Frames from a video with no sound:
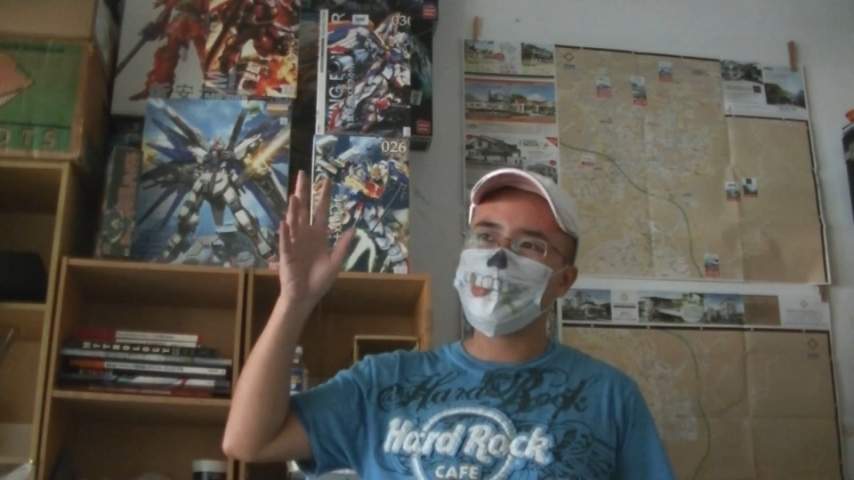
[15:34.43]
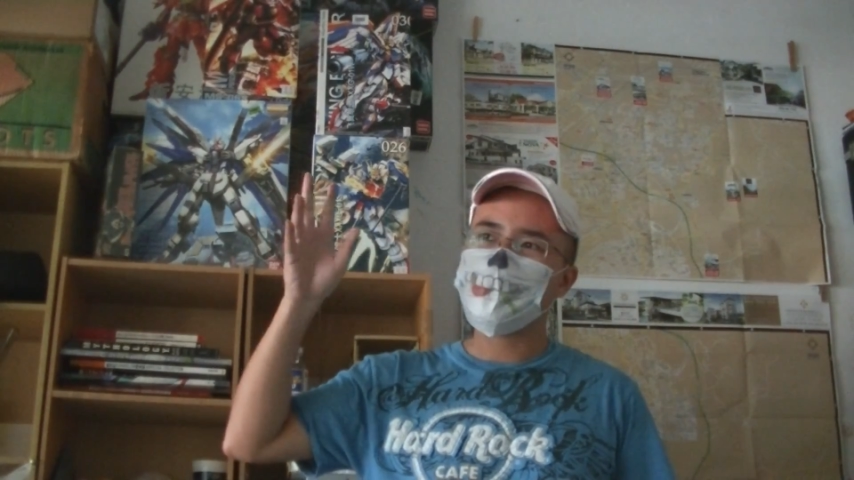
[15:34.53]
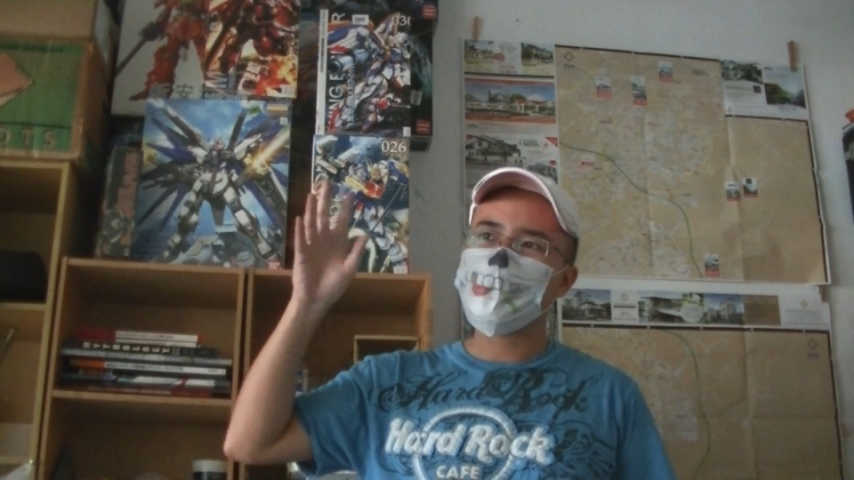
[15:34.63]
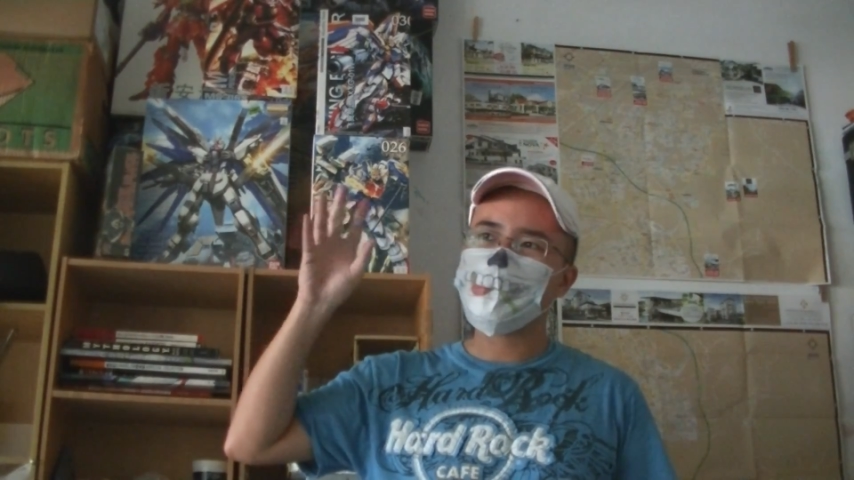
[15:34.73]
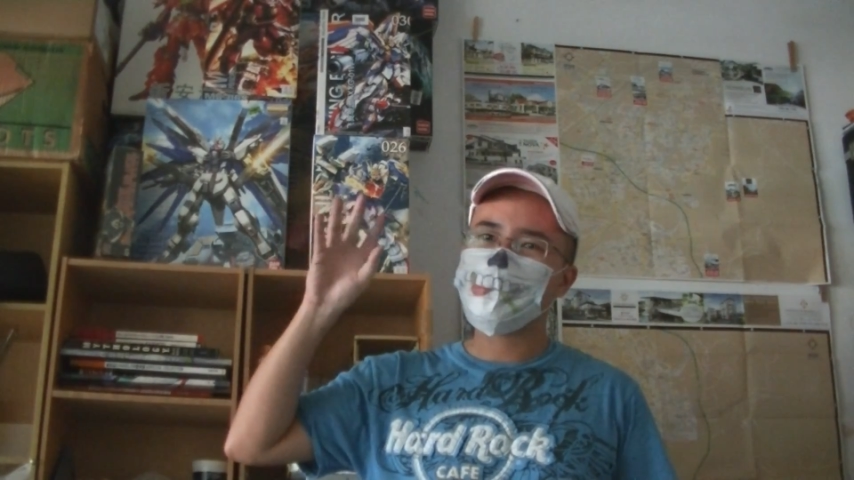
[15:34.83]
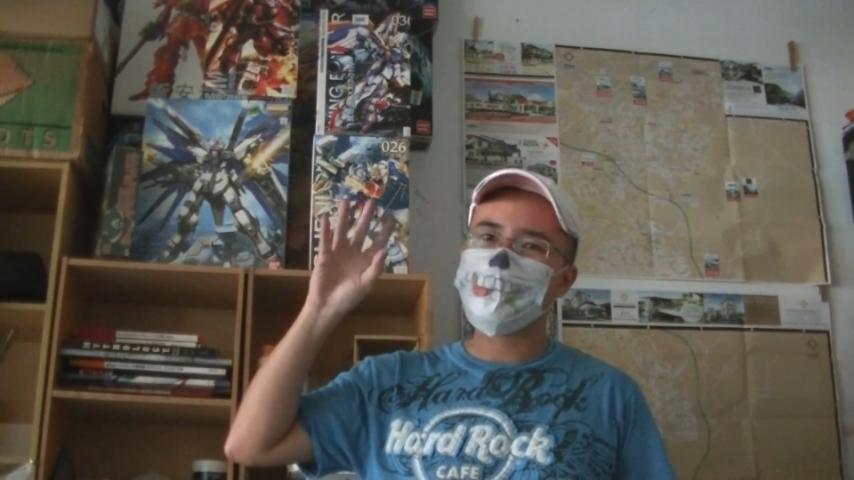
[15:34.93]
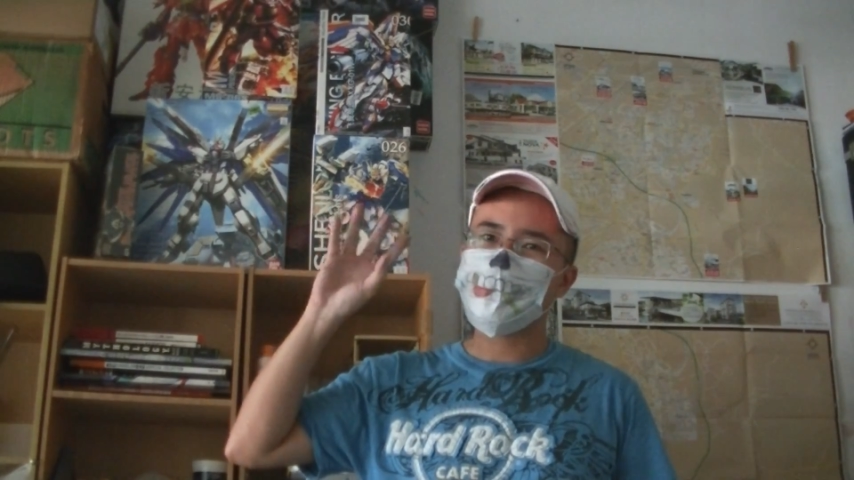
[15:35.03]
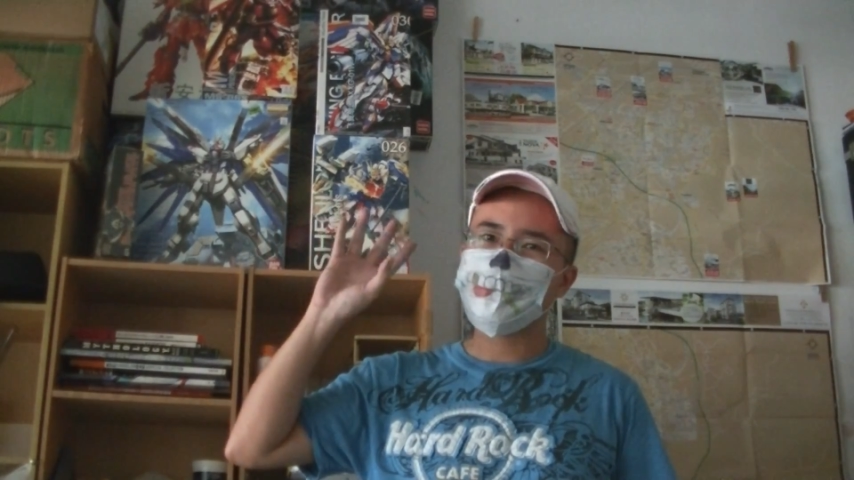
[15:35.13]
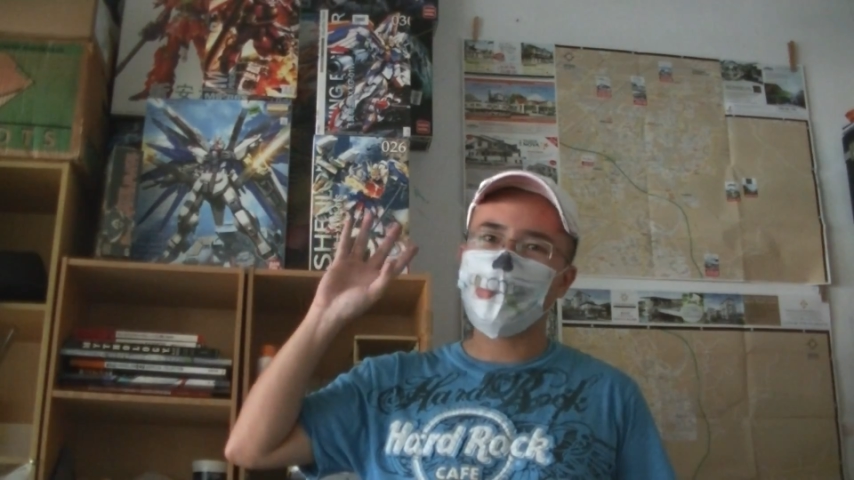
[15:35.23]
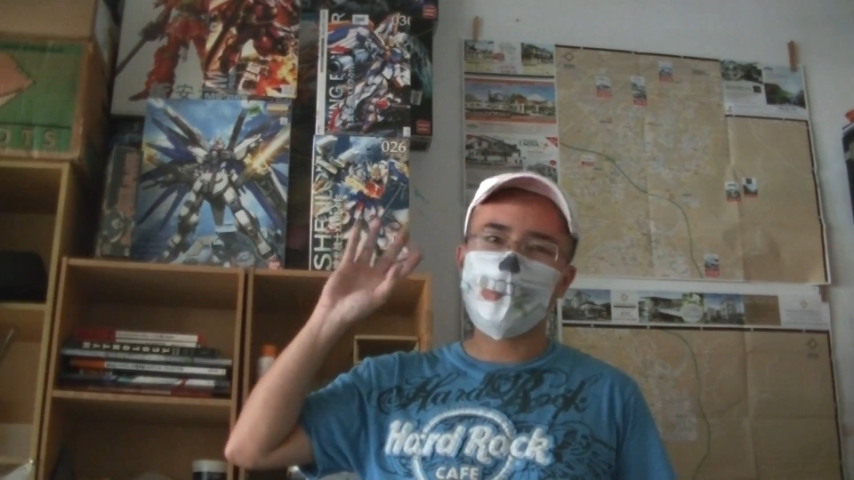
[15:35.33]
It
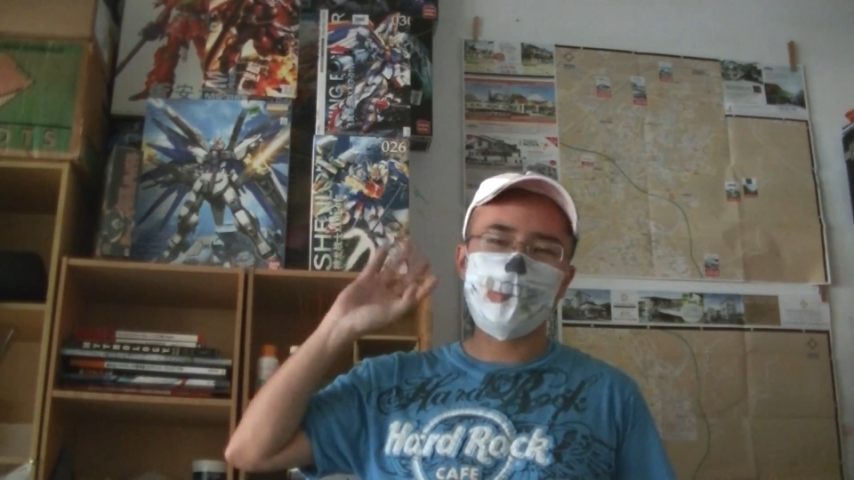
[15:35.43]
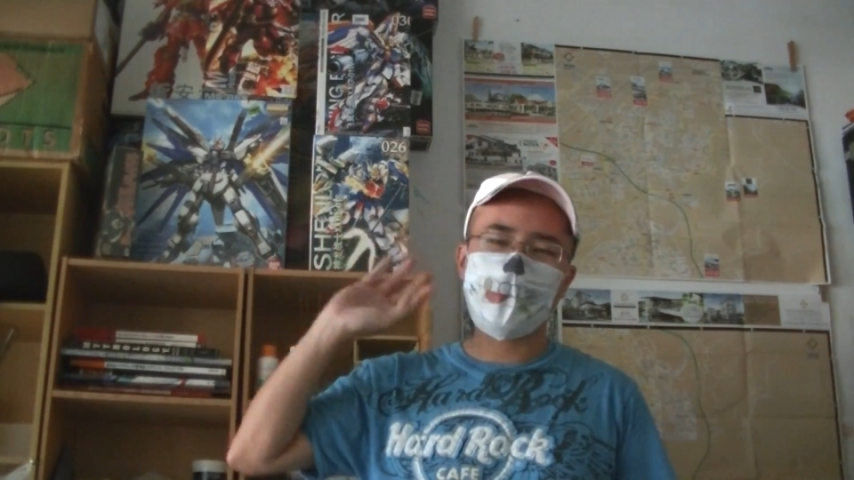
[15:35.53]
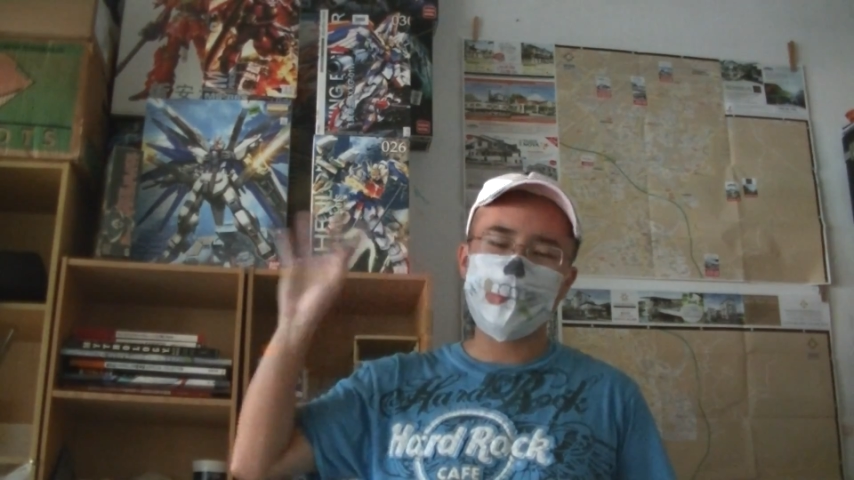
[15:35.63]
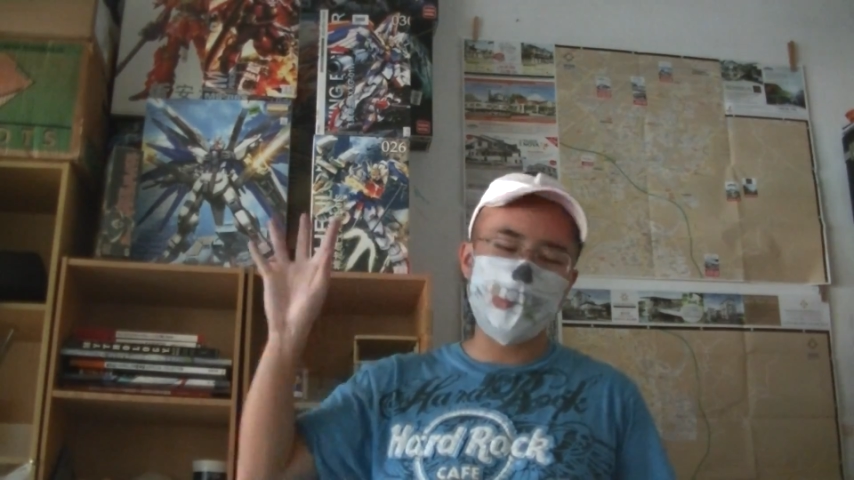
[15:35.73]
does not want to let